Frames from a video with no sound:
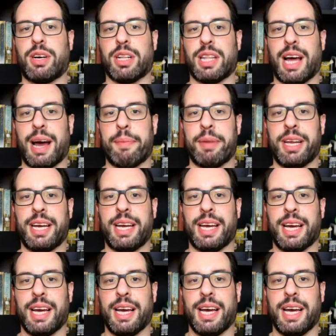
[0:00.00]

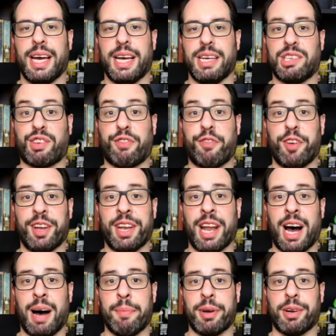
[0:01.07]
Calamity is
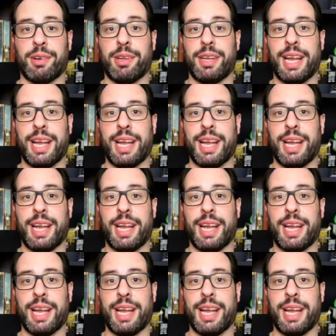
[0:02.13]
phenomenal.